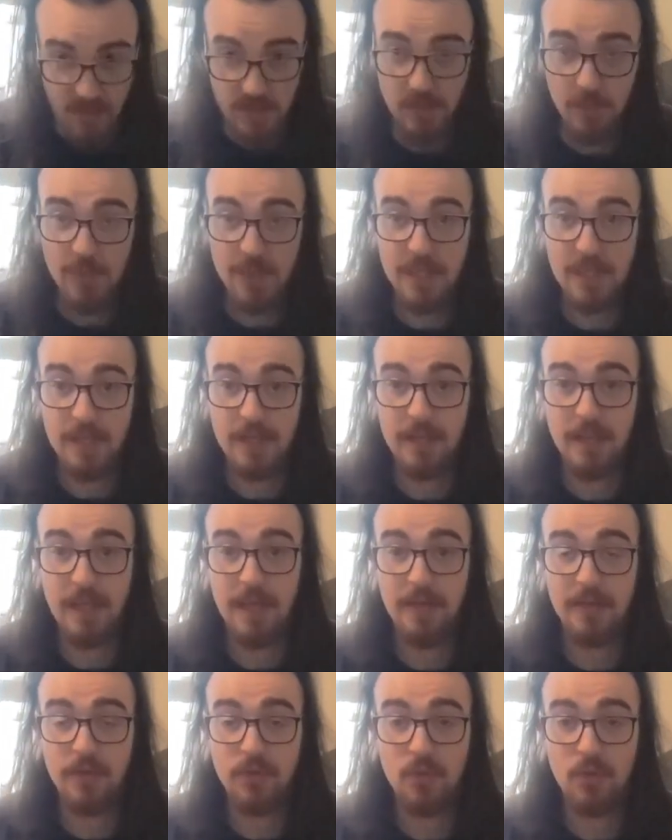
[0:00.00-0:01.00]
Then we
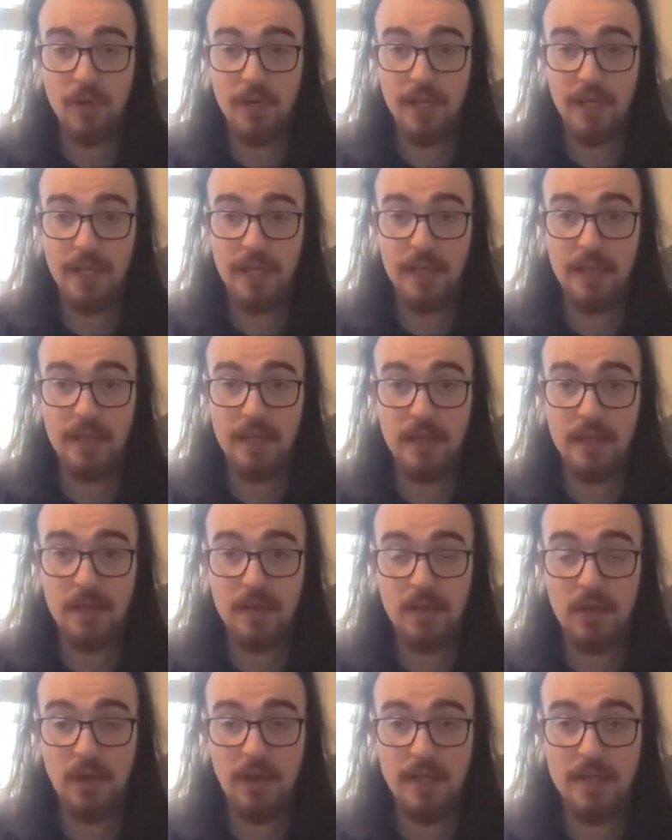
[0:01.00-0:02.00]
hit 20,
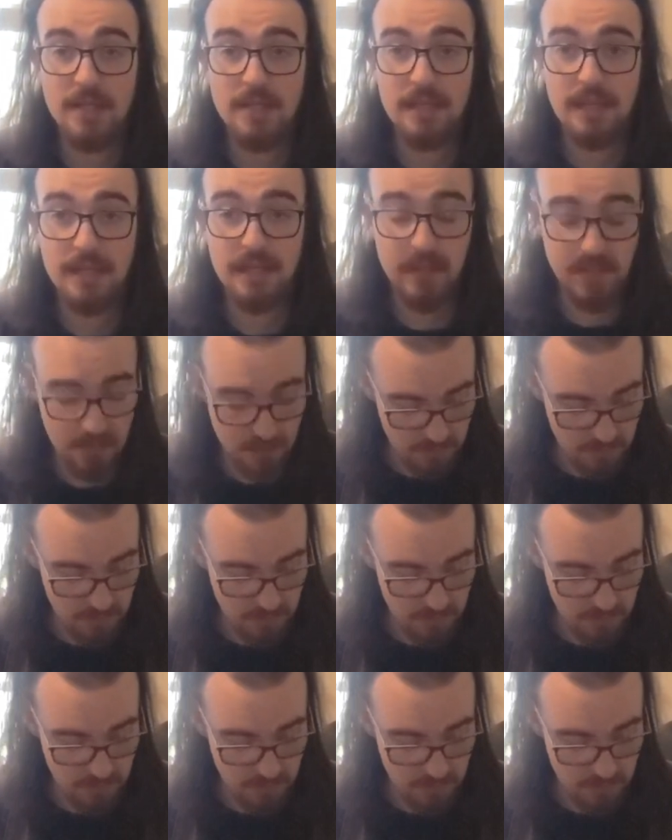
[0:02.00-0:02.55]
19,